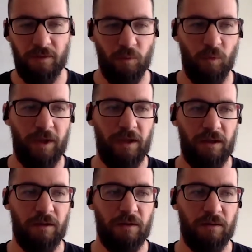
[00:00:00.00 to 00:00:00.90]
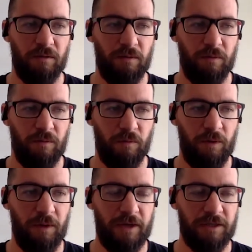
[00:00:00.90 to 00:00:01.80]
we we
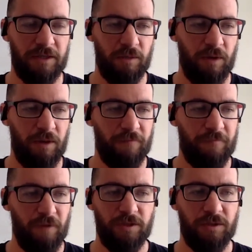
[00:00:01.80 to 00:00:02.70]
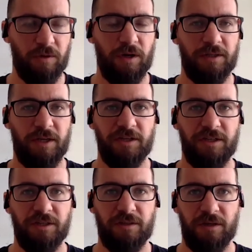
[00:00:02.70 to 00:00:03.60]
were actually one of the first
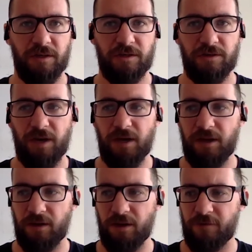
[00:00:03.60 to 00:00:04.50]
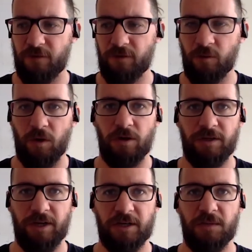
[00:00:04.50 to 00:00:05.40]
organizations in Australia and if not the world
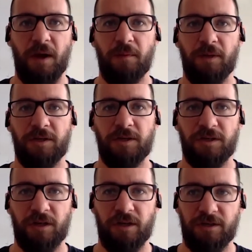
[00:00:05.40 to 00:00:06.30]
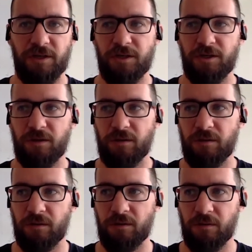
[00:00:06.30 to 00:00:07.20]
to actually publish a digital
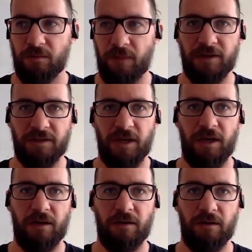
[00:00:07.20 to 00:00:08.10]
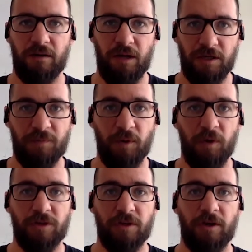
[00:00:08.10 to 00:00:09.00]
magazine in
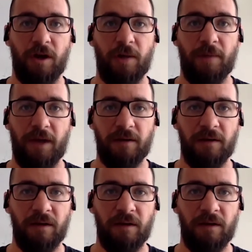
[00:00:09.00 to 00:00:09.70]
sports on an iPad,